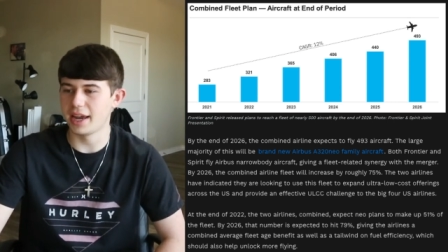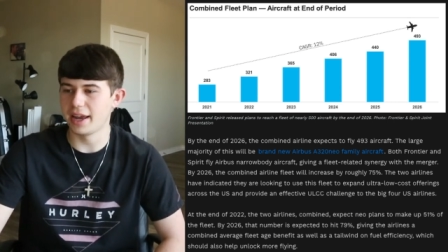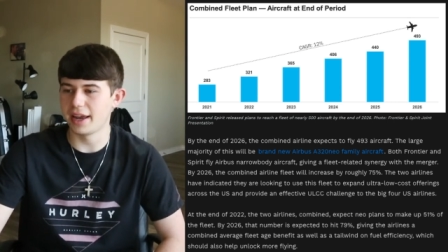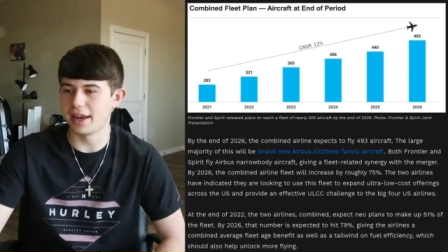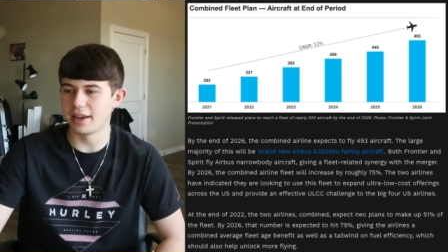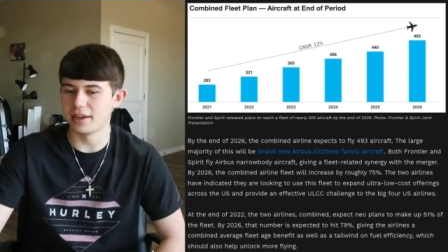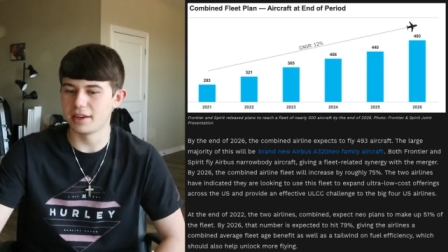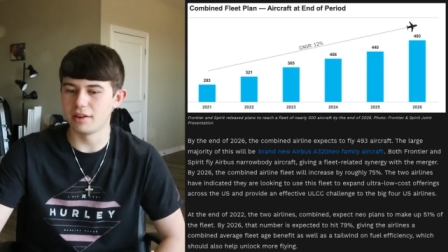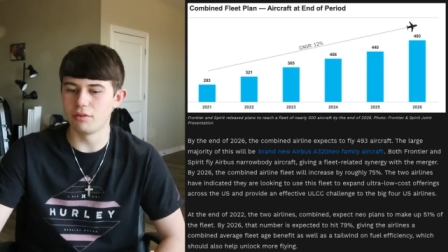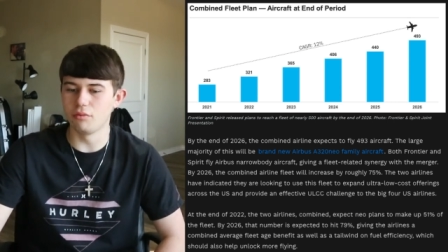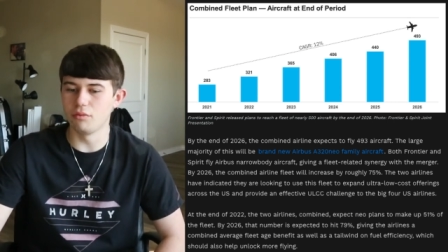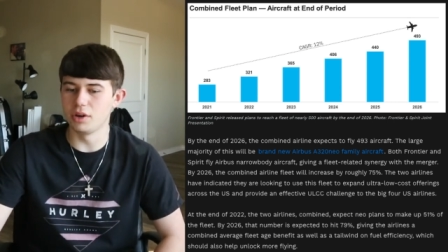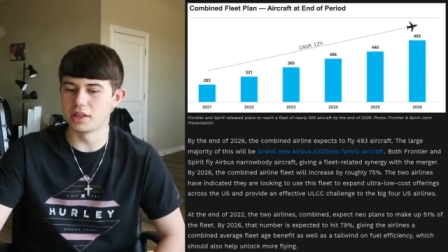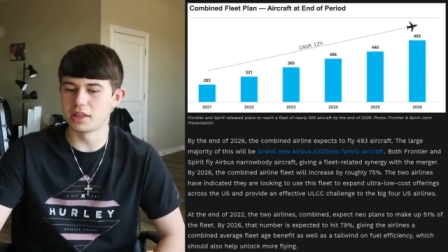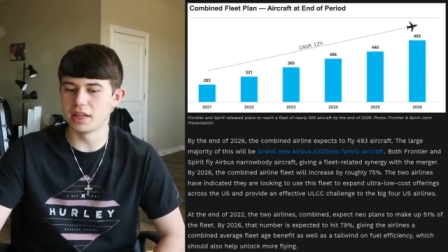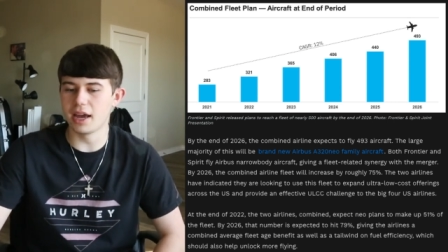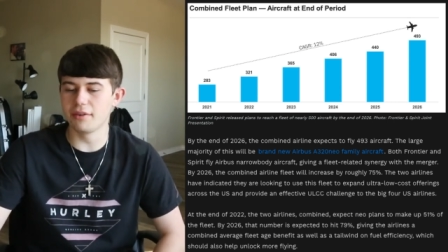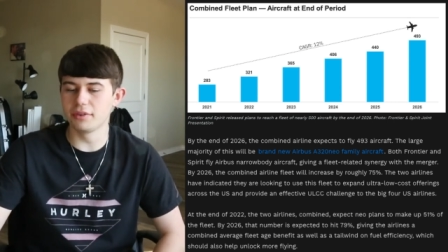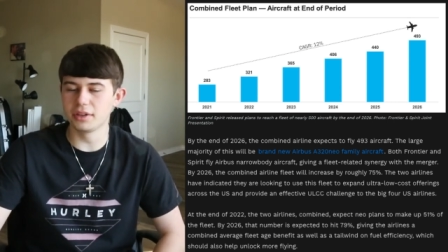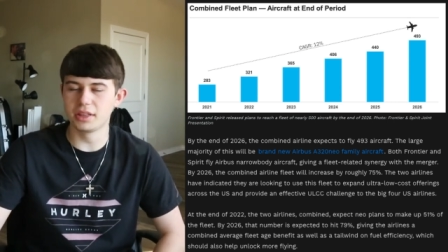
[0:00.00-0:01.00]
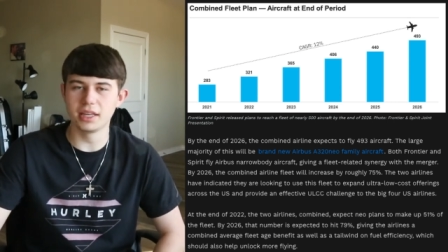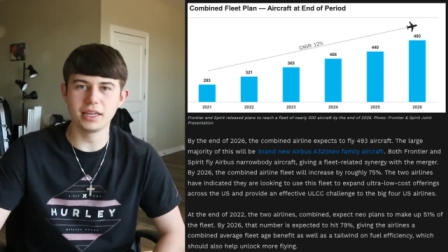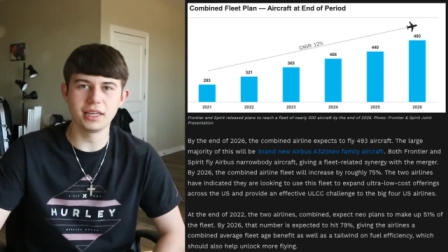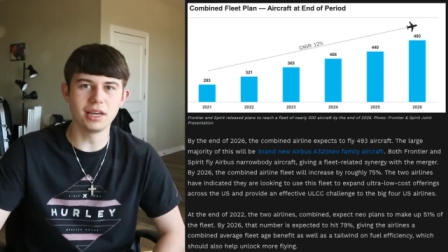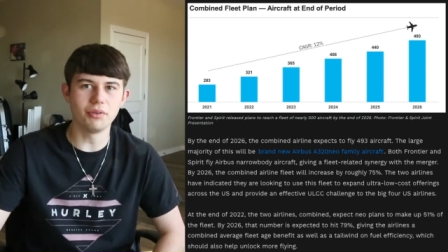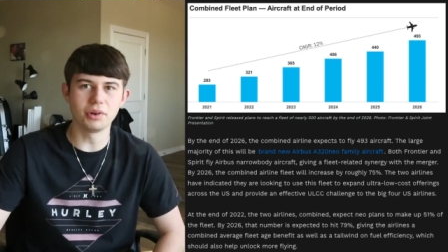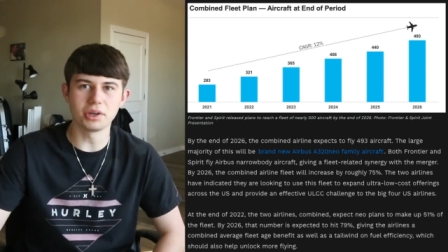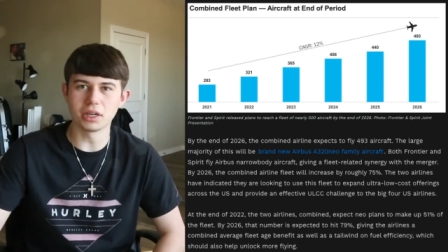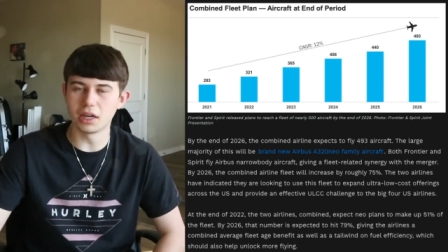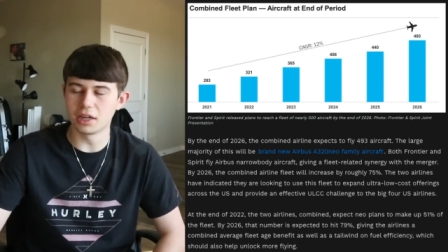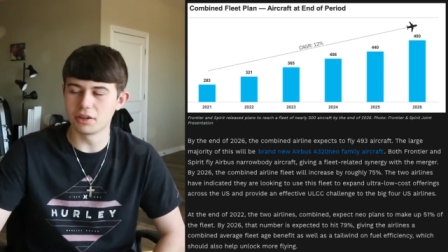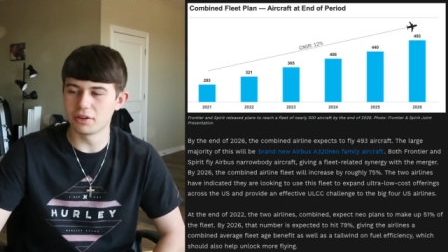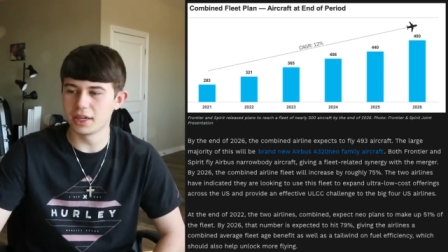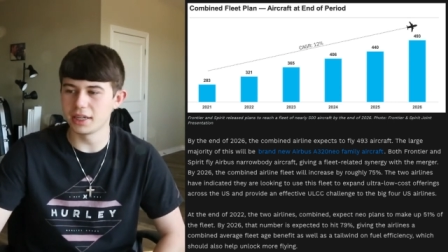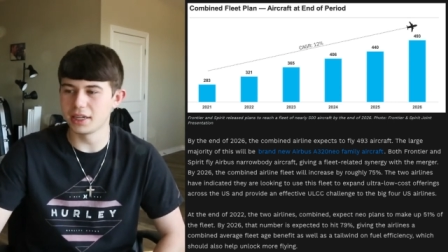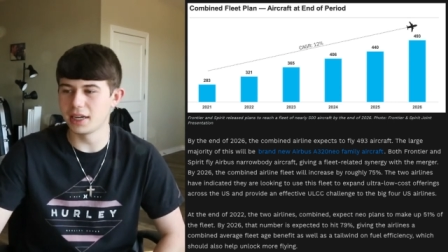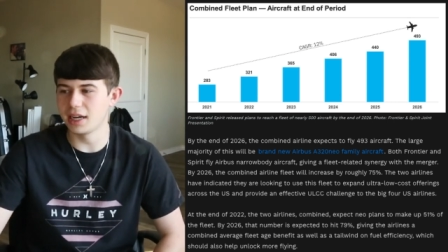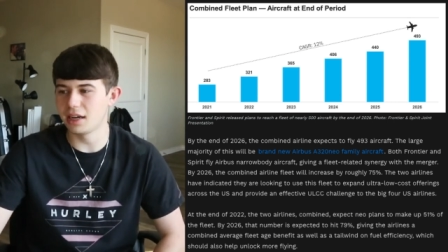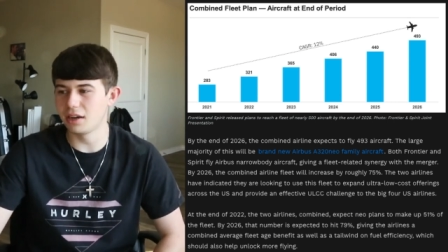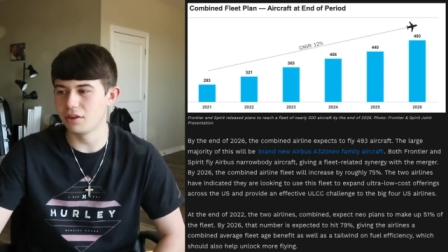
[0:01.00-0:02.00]
And with everything going on
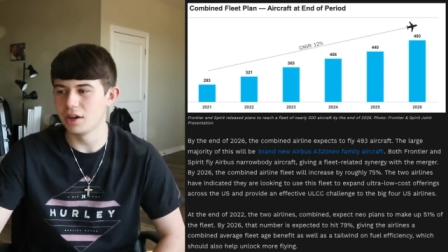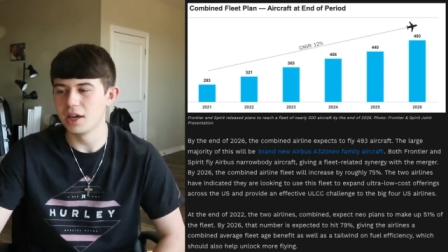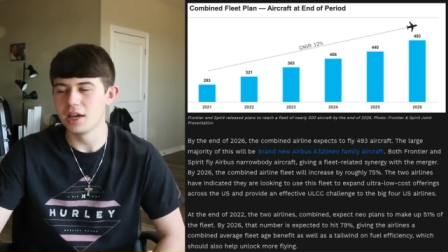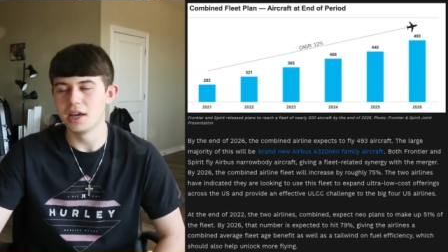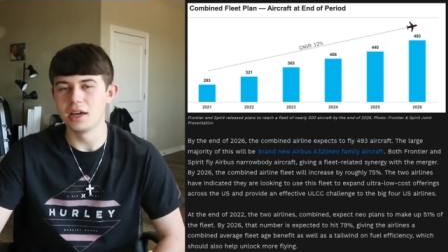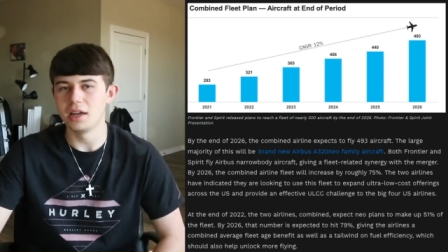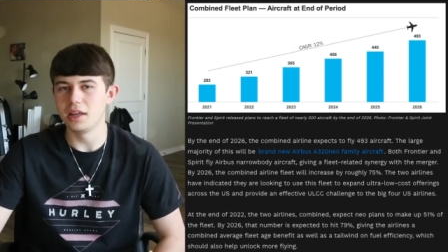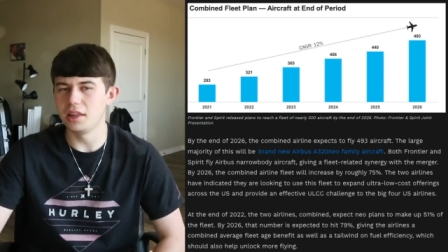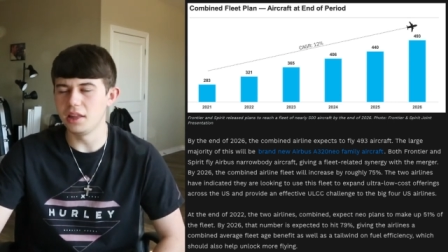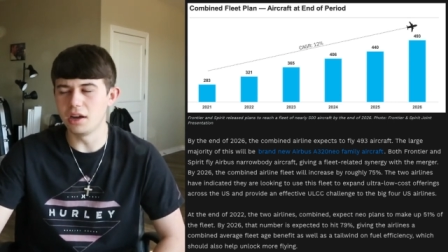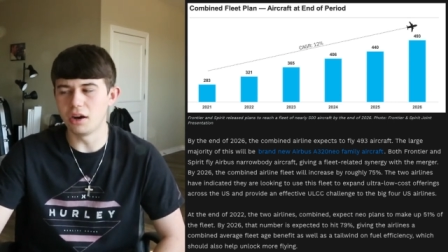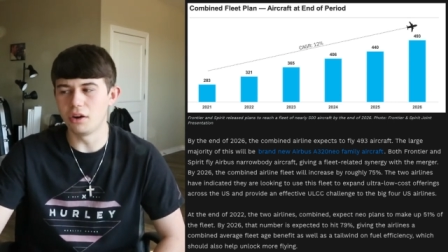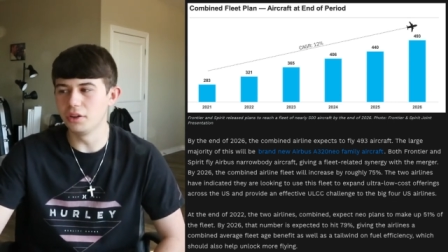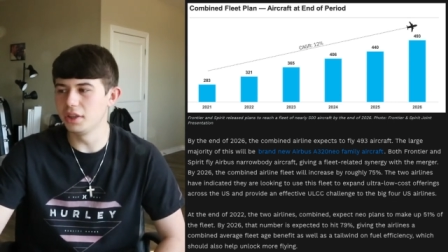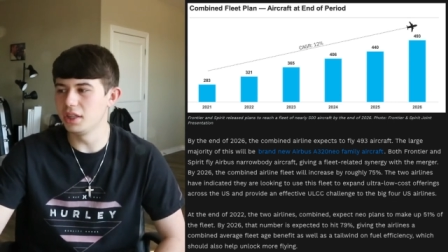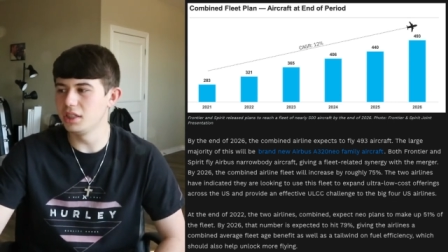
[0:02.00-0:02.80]
right now, all